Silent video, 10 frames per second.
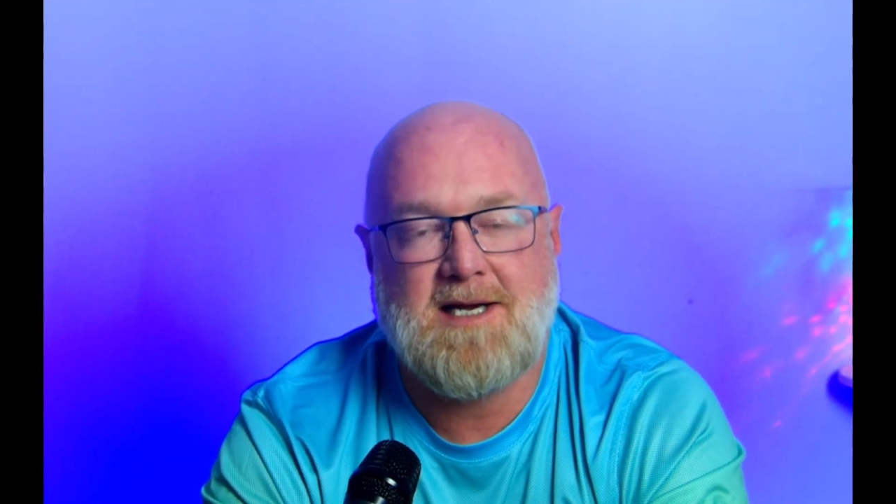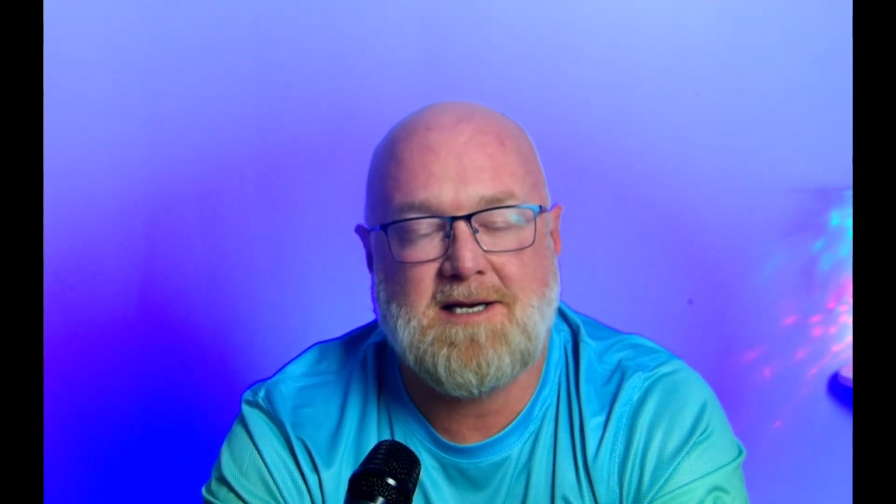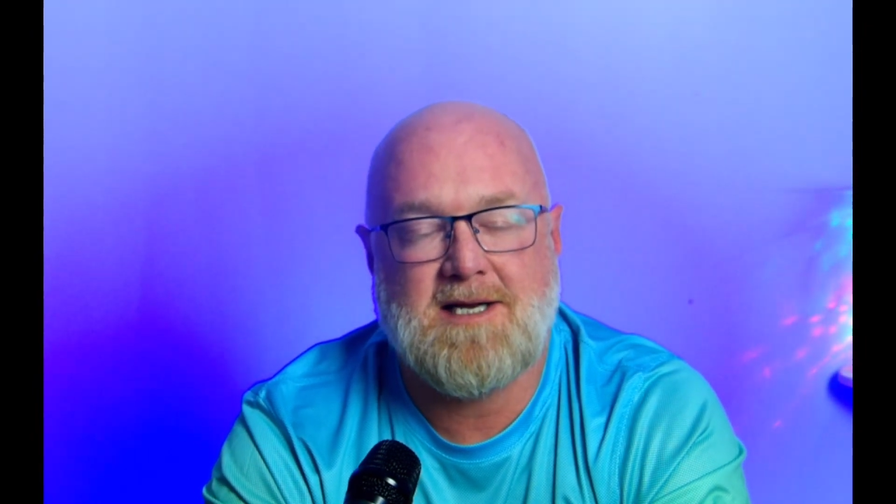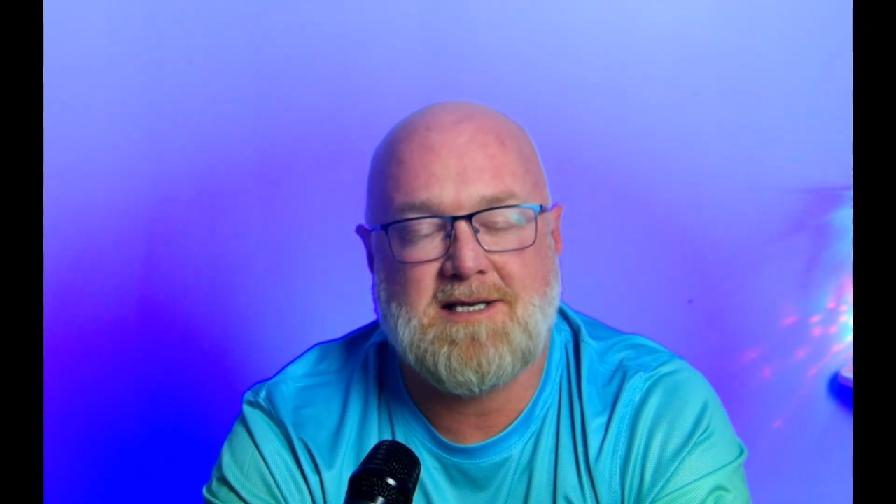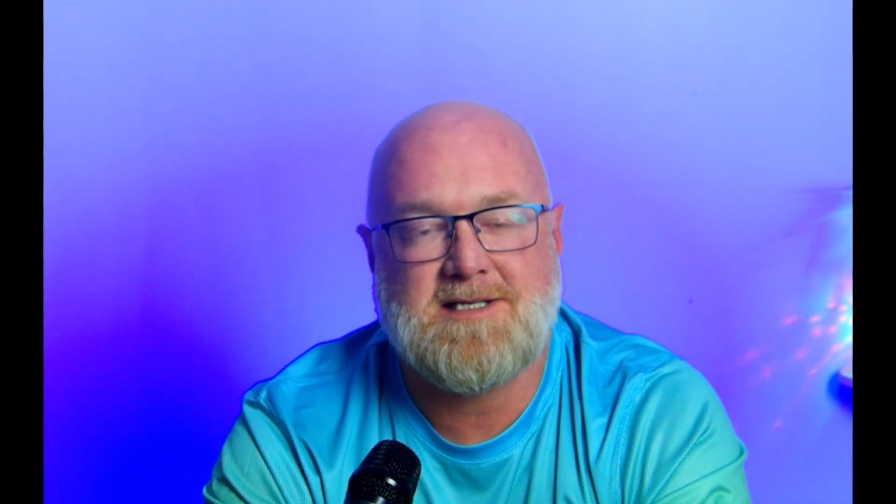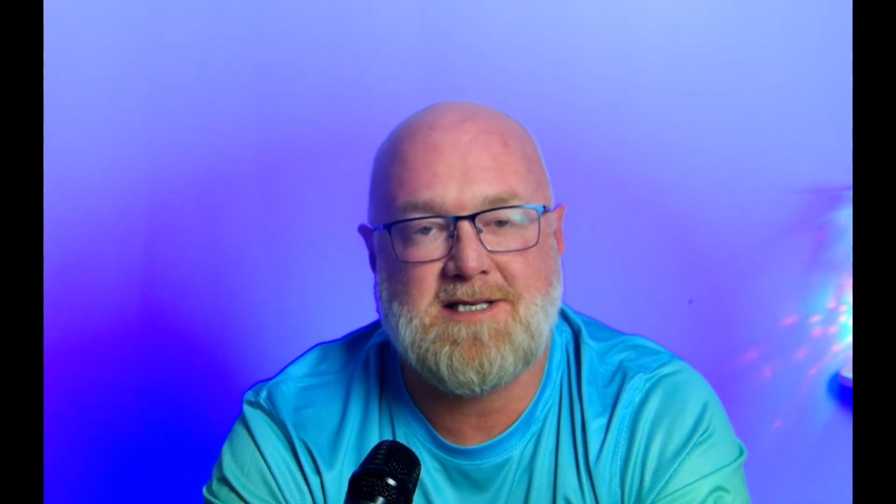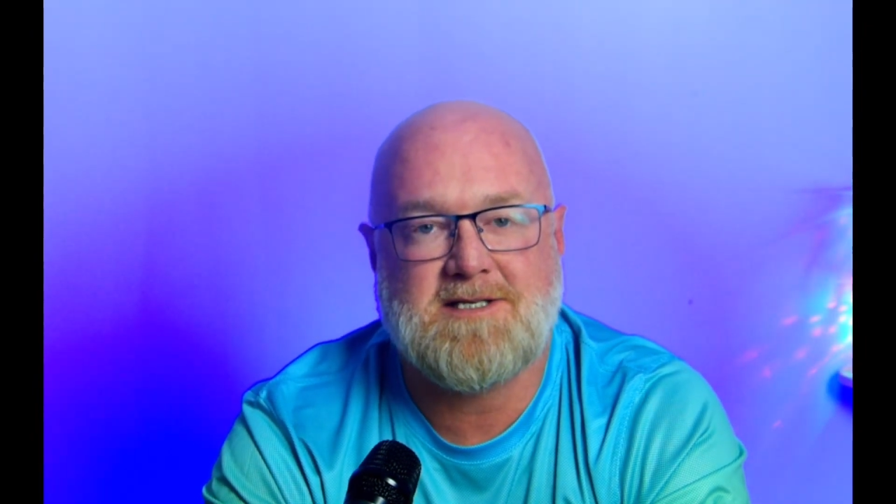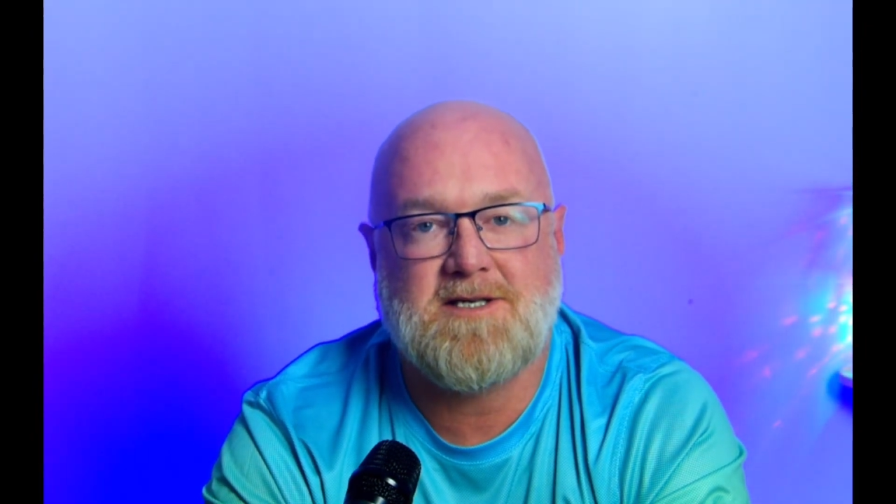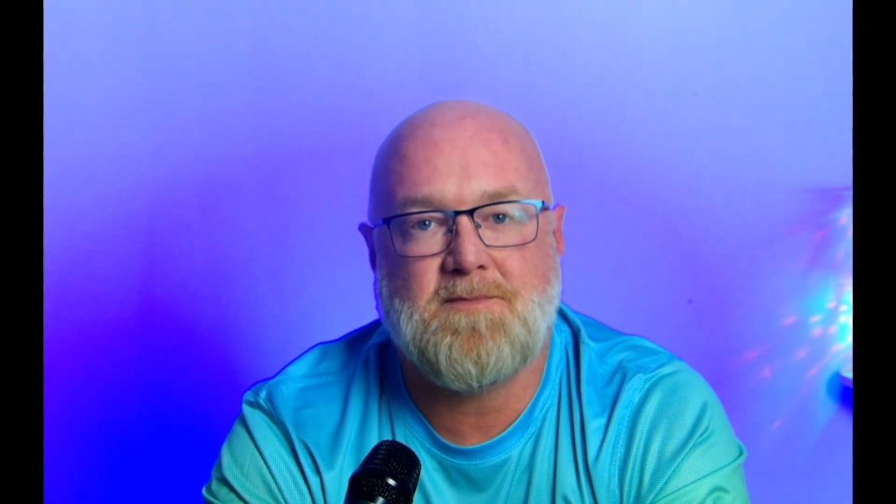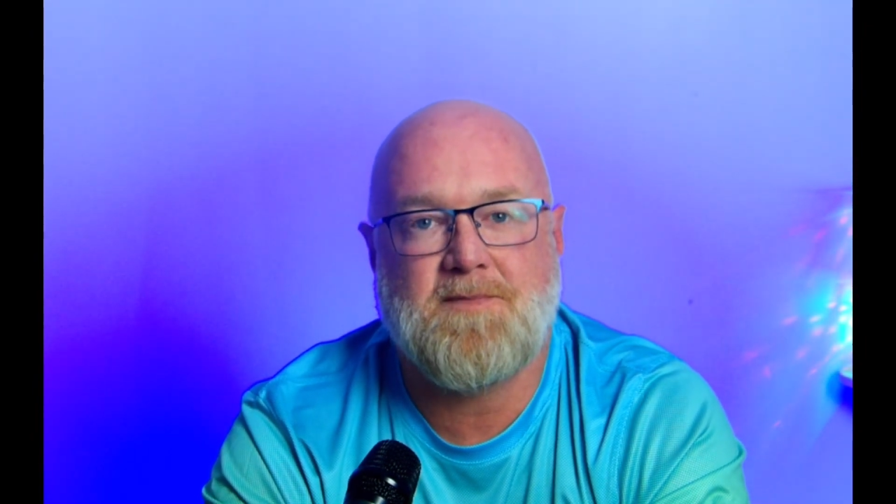a
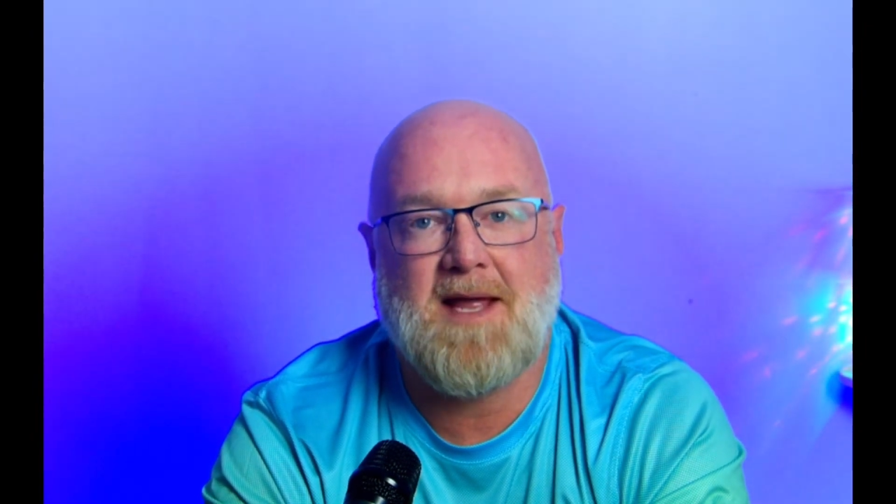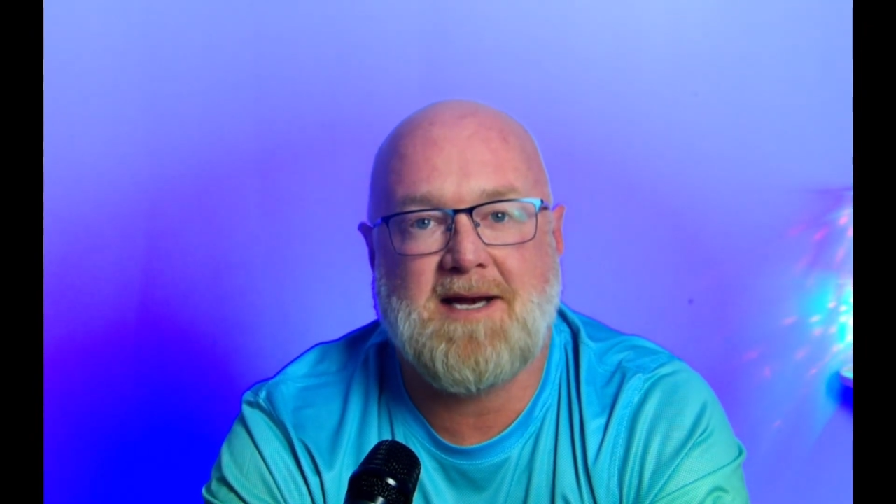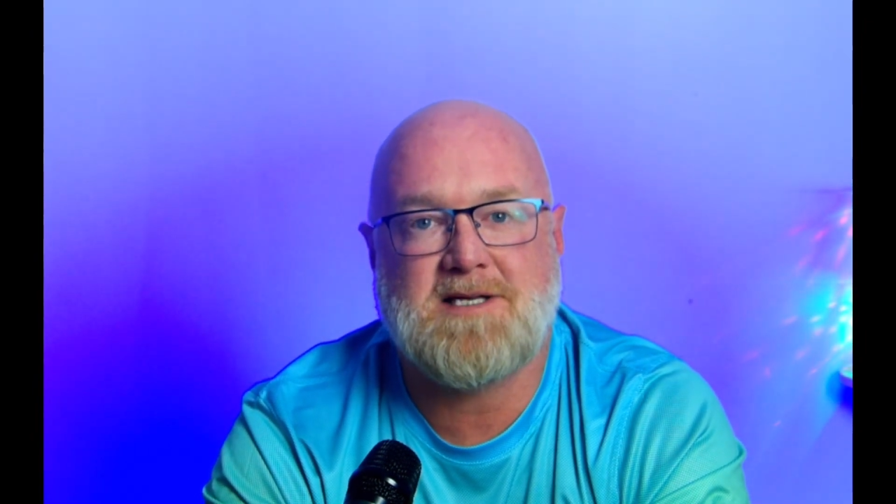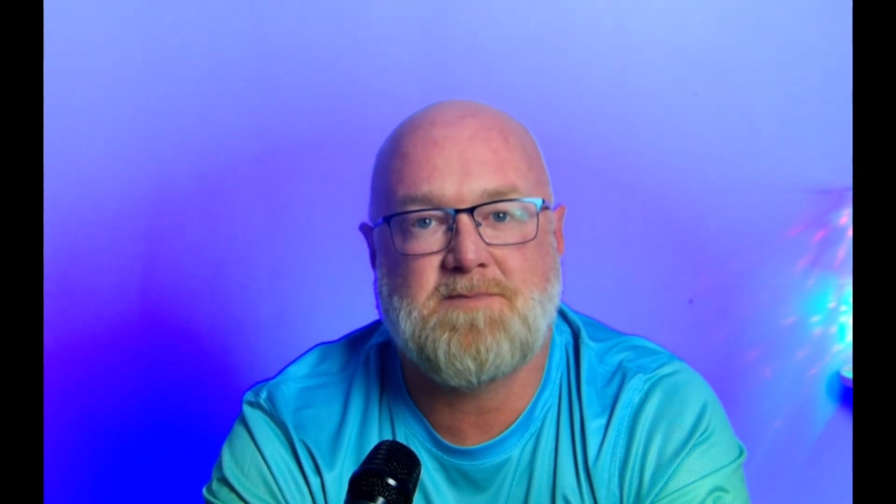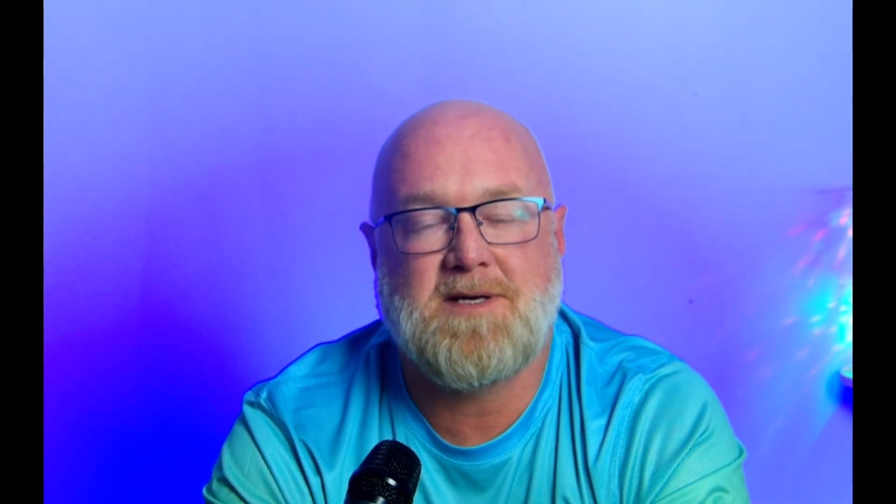system that has been